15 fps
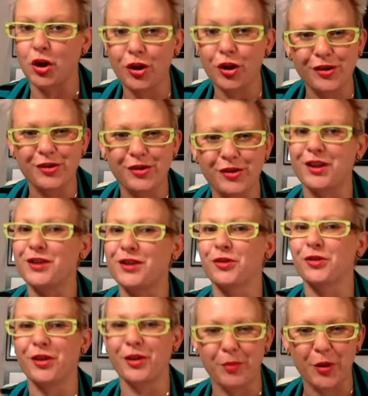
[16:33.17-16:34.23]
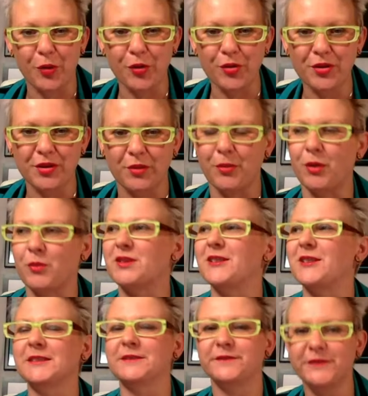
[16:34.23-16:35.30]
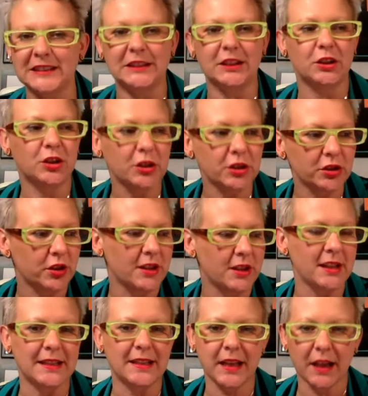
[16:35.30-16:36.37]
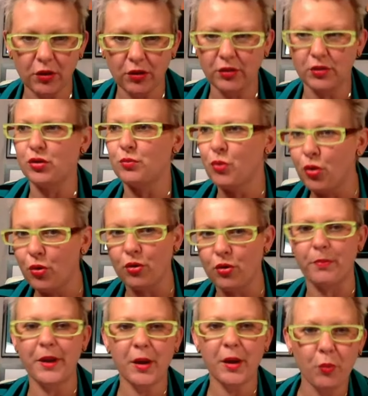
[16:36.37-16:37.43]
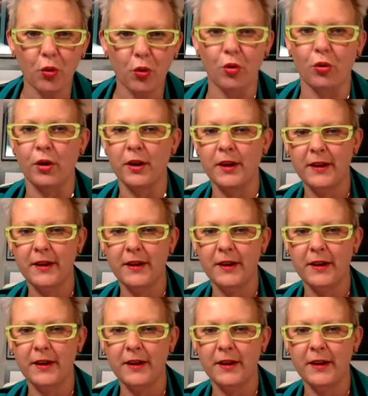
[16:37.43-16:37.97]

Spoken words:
you can do this, you're going to be awesome. It was like, fuck, you got to do this, get on, do more, be more,